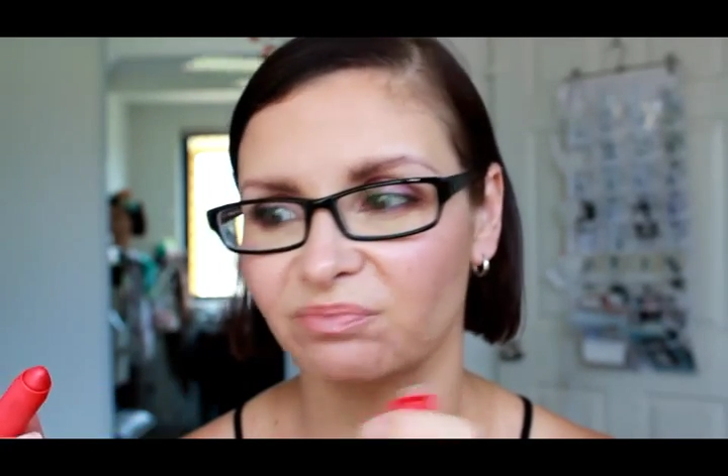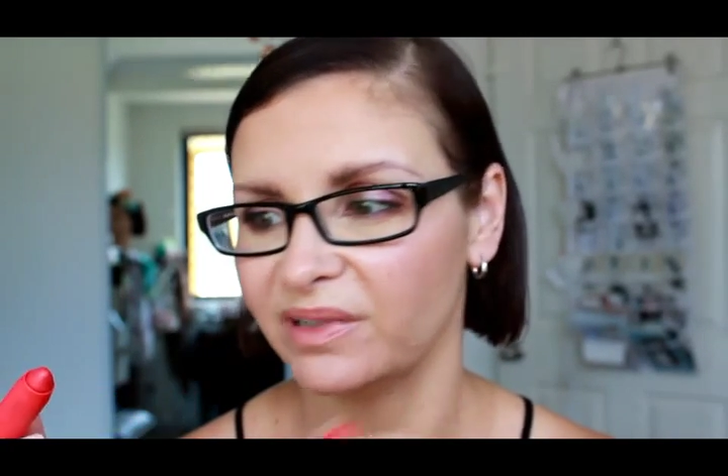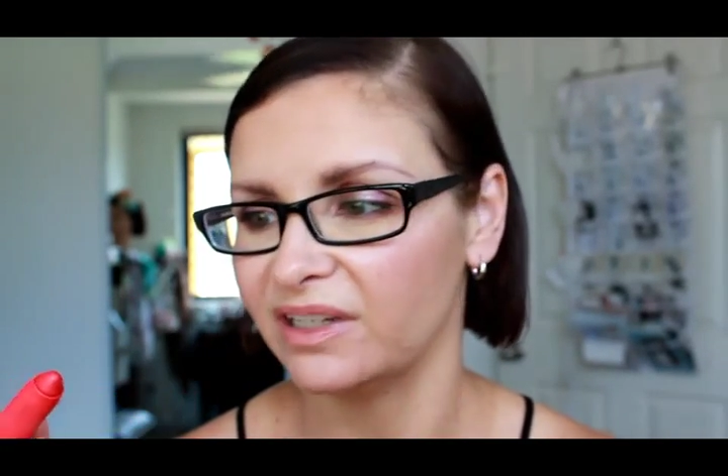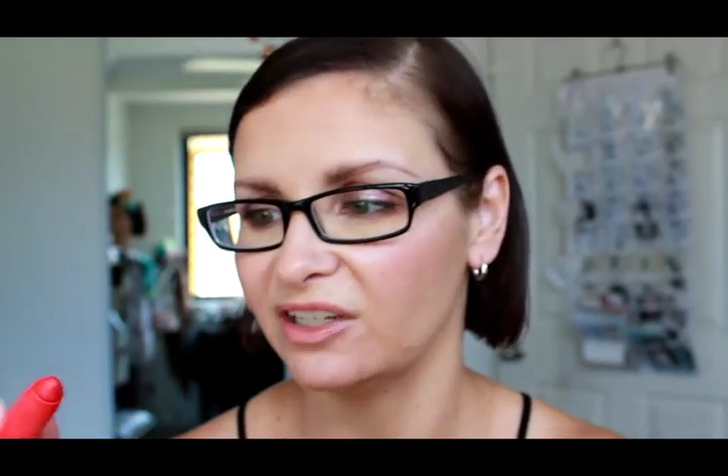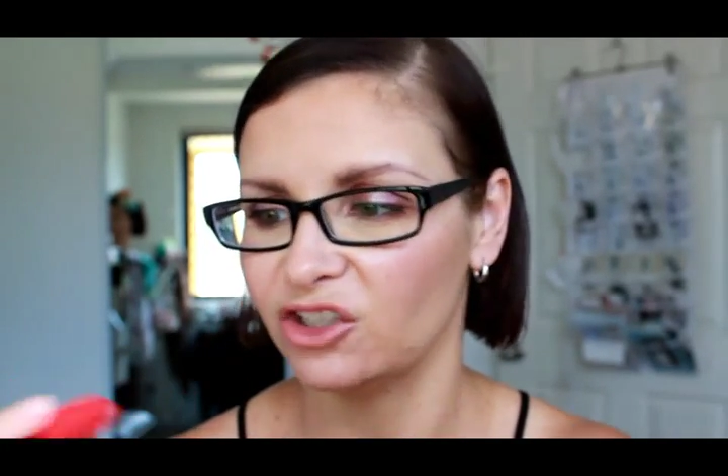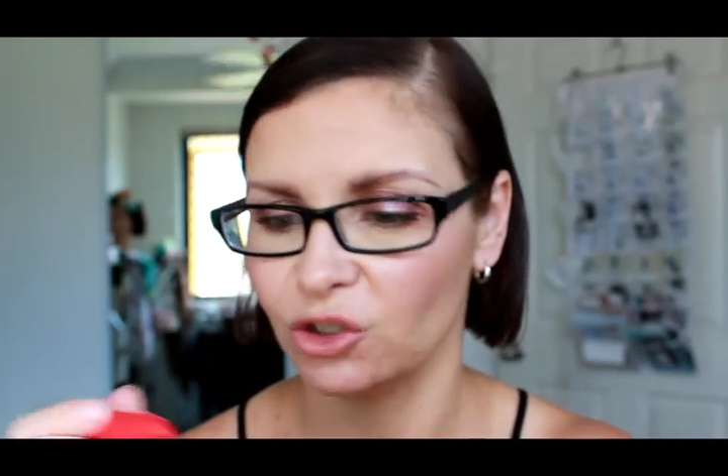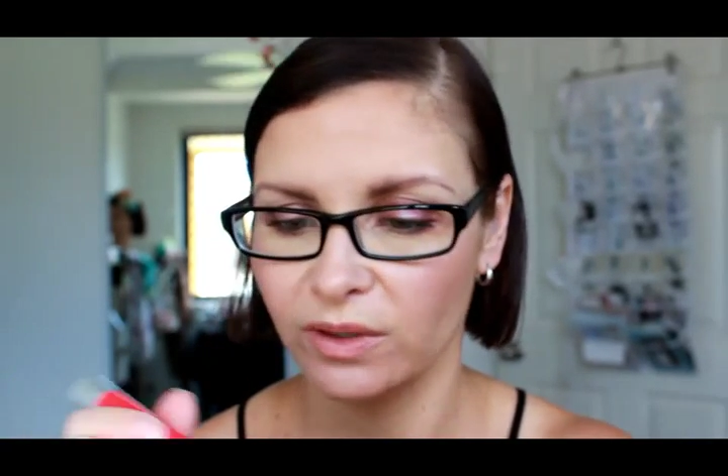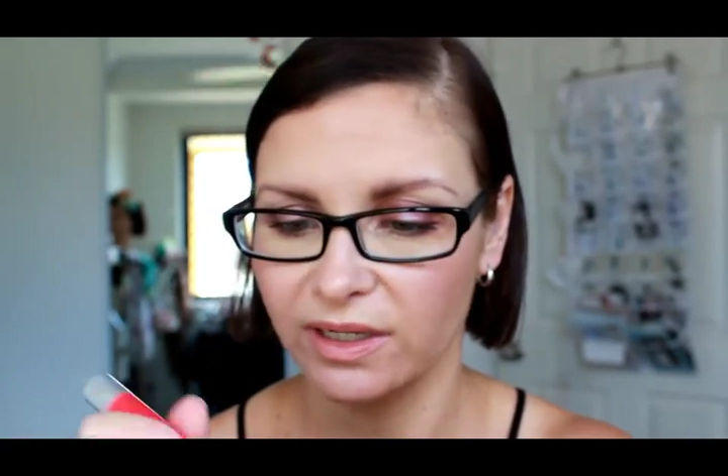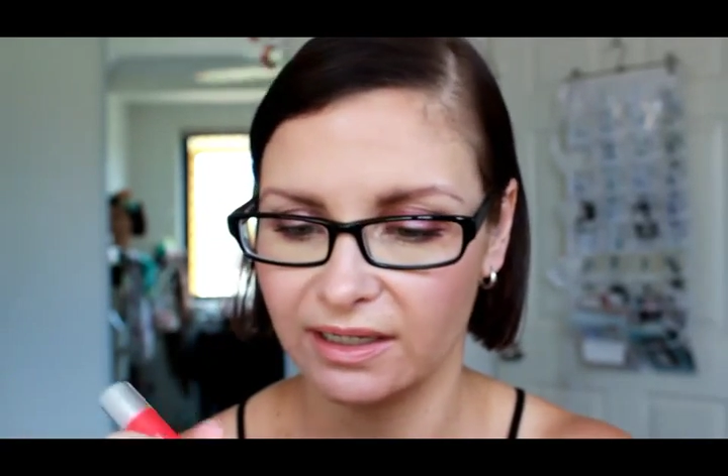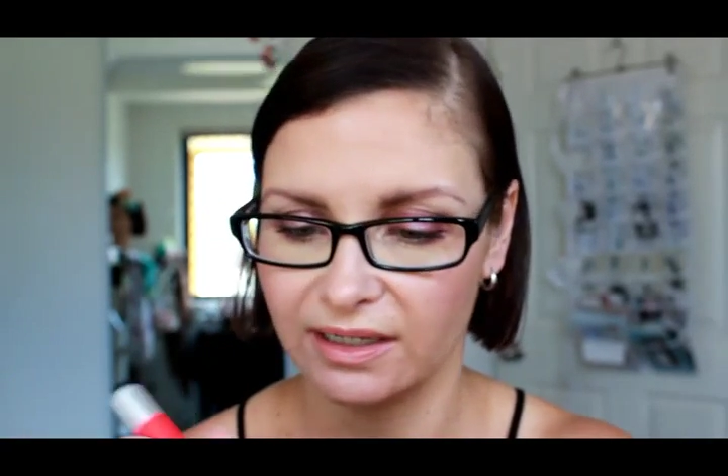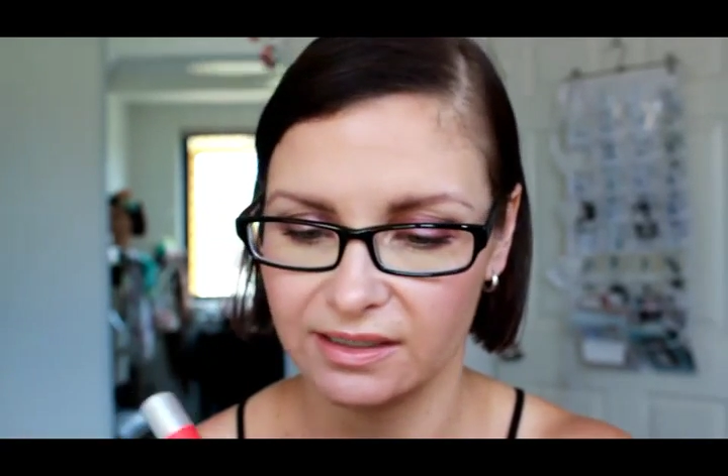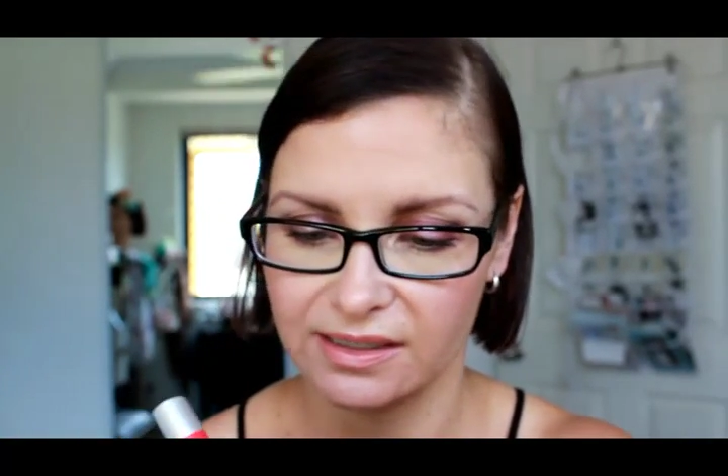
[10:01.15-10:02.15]
been
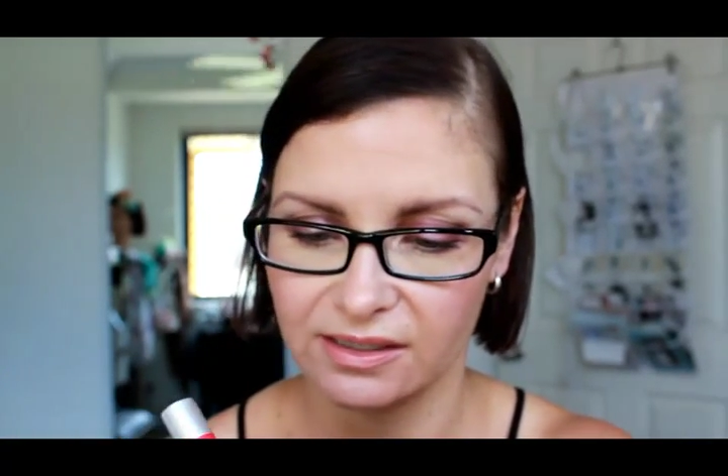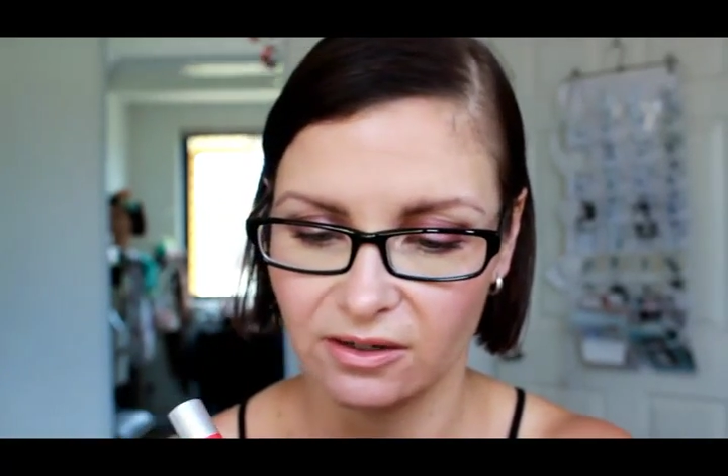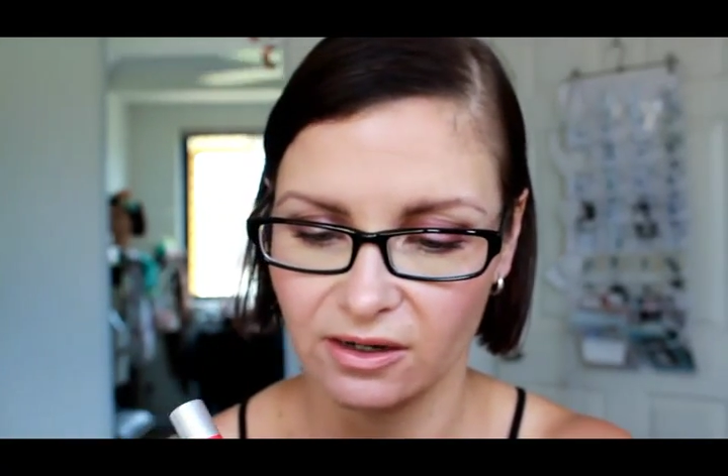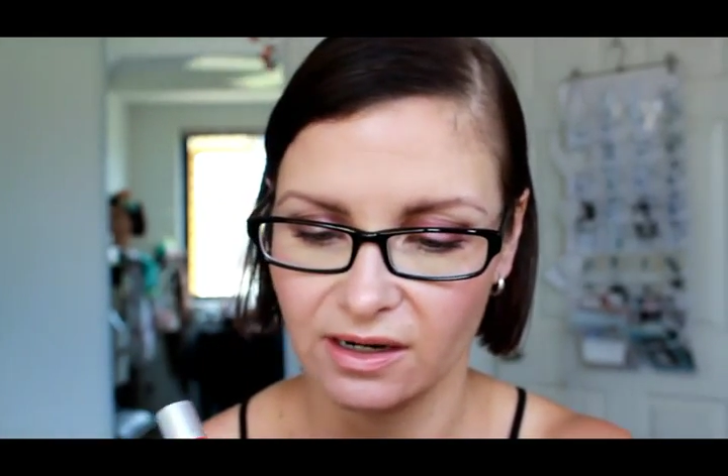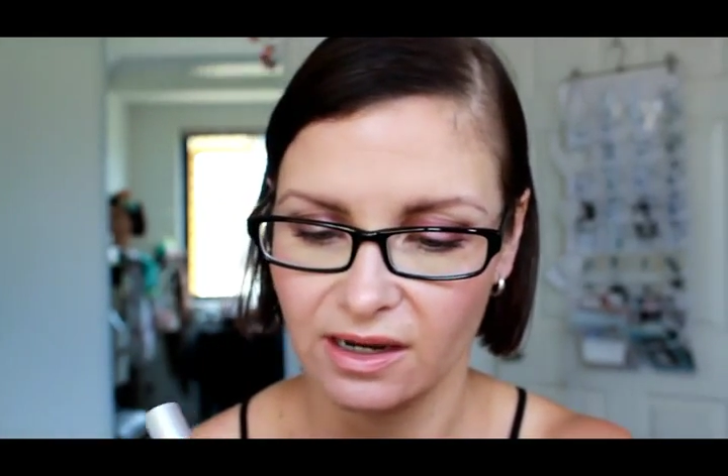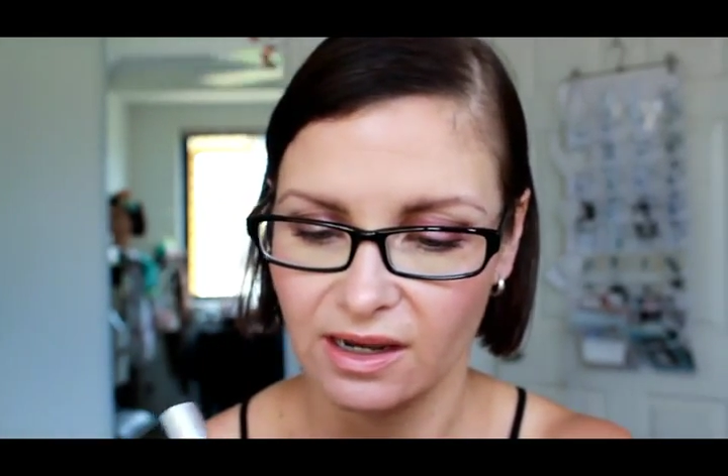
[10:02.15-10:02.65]
enjoying it. So,